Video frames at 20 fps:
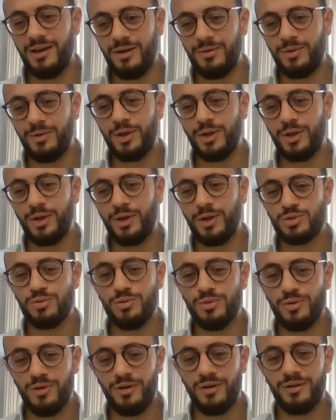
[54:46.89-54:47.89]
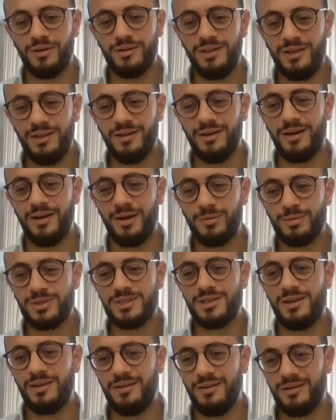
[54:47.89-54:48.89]
when it comes to I would
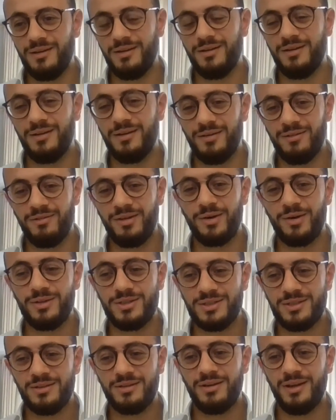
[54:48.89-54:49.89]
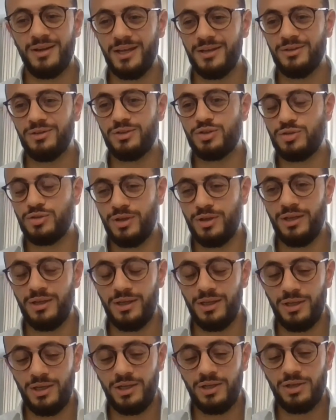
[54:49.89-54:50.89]
say, various
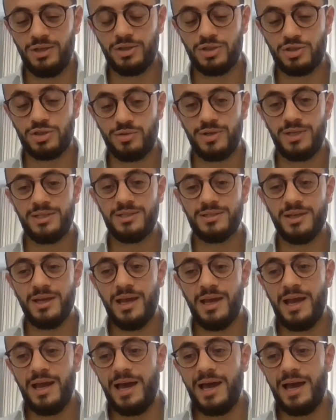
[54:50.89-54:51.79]
industries.